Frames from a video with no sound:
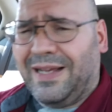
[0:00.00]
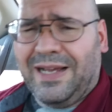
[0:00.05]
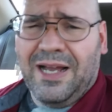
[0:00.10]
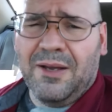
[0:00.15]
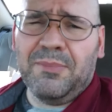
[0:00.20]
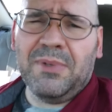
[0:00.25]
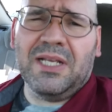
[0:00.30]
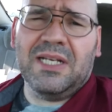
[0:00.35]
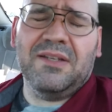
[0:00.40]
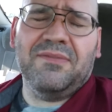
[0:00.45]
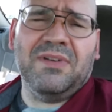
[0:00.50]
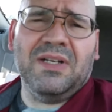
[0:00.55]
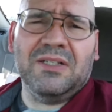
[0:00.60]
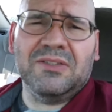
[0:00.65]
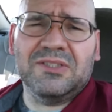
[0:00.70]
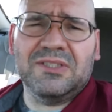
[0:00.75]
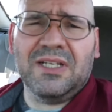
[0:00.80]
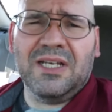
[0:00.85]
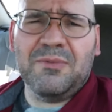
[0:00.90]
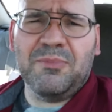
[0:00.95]
I'm not even
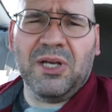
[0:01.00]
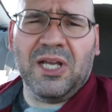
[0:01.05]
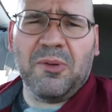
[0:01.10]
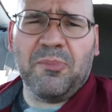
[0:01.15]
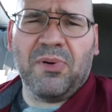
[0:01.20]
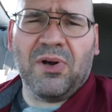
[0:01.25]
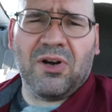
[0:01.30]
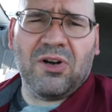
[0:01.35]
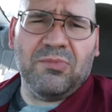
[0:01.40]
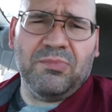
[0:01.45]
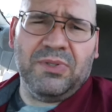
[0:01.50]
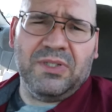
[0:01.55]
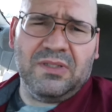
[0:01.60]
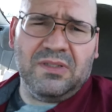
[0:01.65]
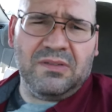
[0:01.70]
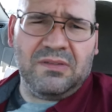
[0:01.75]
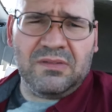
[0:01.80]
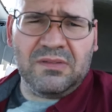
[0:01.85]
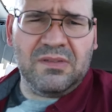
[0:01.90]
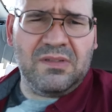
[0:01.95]
outside my apartment,
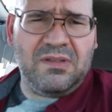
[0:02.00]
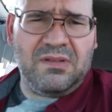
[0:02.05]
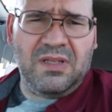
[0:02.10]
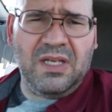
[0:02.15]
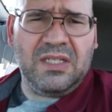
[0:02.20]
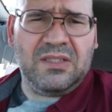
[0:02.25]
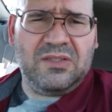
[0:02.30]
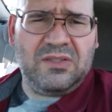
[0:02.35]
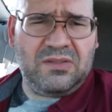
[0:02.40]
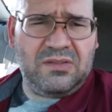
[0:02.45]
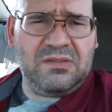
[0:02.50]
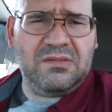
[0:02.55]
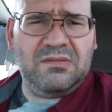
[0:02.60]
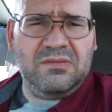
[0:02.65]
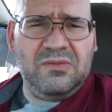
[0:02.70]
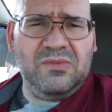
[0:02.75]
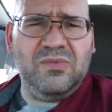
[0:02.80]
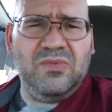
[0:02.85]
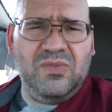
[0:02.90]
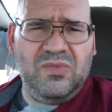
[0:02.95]
and that's
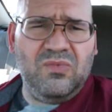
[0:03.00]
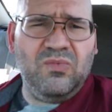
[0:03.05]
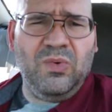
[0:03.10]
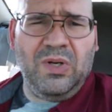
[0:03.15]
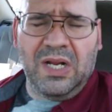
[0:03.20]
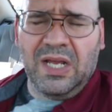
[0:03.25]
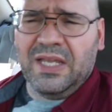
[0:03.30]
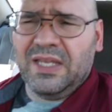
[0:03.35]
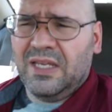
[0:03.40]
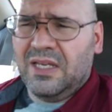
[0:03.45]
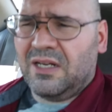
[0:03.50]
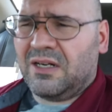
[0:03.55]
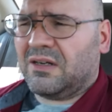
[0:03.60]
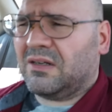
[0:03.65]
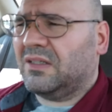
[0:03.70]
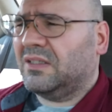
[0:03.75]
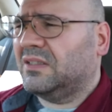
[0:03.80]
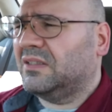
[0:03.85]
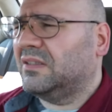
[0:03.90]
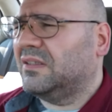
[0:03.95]
what I
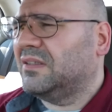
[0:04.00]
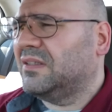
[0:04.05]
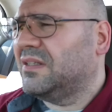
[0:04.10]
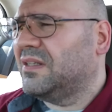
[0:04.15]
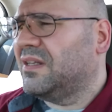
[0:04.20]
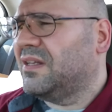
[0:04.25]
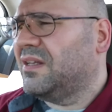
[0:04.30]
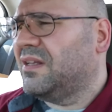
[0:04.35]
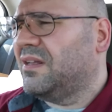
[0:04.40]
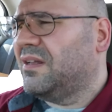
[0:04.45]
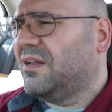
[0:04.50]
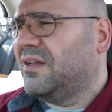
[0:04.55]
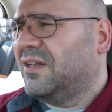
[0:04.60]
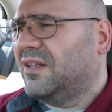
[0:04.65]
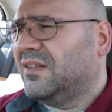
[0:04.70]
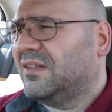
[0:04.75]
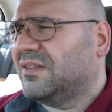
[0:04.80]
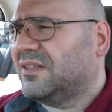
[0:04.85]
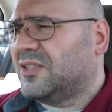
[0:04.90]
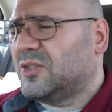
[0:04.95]
hear.
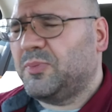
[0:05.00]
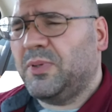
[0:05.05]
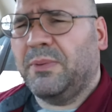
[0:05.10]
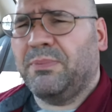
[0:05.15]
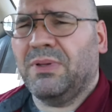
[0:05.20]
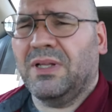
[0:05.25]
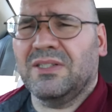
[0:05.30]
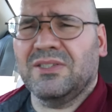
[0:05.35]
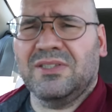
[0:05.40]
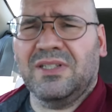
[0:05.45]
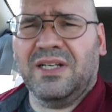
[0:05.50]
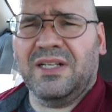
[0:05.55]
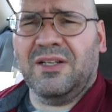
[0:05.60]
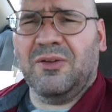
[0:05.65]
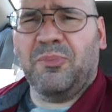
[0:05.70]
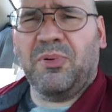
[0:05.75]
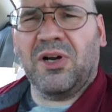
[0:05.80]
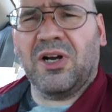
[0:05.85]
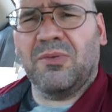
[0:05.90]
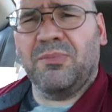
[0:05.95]
There's people outside an
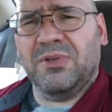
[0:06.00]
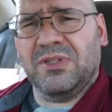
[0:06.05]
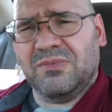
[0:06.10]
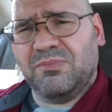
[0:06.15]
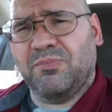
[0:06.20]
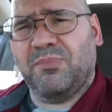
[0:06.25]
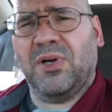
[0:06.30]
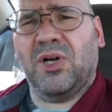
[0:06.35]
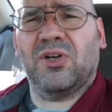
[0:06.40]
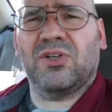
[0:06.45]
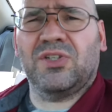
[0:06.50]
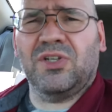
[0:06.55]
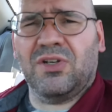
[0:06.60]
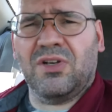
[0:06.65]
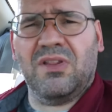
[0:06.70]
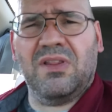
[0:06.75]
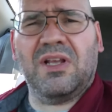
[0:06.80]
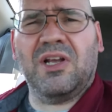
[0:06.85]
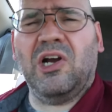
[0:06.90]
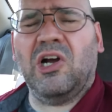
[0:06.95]
apartment parked
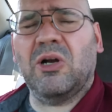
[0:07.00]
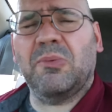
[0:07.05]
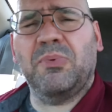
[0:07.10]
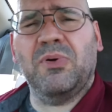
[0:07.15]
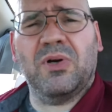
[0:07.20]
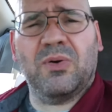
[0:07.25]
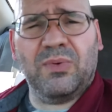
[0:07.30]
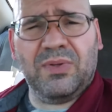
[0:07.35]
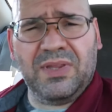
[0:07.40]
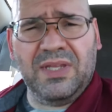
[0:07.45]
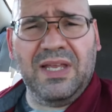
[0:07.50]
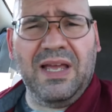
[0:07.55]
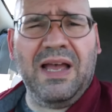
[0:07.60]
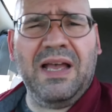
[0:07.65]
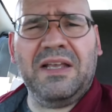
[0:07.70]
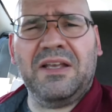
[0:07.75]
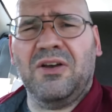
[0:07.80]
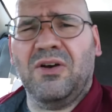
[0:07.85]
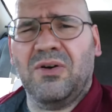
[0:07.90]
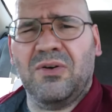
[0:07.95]
under the carport with the
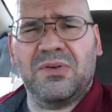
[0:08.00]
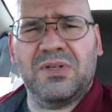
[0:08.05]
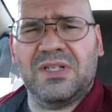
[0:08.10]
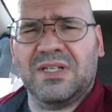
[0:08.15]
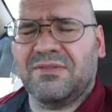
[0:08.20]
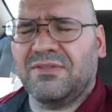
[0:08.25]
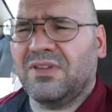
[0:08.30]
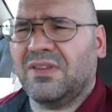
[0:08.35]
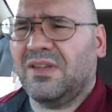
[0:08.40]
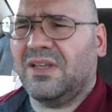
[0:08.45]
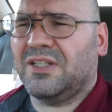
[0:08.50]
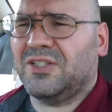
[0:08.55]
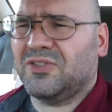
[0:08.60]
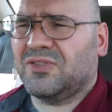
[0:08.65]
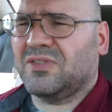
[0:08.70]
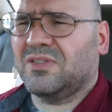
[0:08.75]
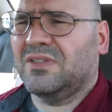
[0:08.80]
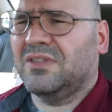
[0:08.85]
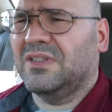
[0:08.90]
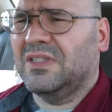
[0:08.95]
echo and everything.
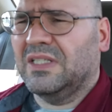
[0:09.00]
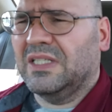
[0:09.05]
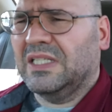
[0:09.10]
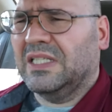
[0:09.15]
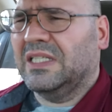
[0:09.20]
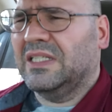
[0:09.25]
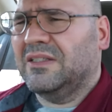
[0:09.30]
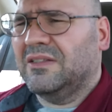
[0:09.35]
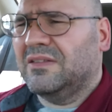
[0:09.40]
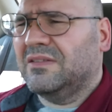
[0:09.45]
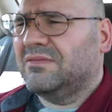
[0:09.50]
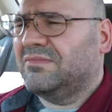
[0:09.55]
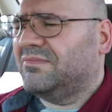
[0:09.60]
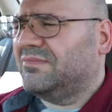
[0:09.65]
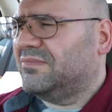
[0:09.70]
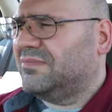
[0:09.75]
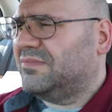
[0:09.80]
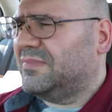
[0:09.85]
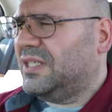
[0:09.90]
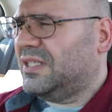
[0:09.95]
Just
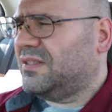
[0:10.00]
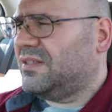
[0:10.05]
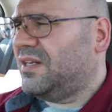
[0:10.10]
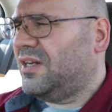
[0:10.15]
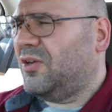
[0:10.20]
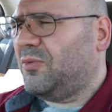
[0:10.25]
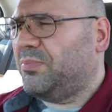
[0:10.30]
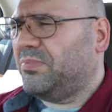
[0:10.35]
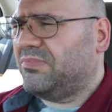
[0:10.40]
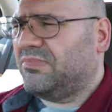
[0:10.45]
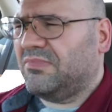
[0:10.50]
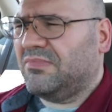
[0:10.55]
makes it help.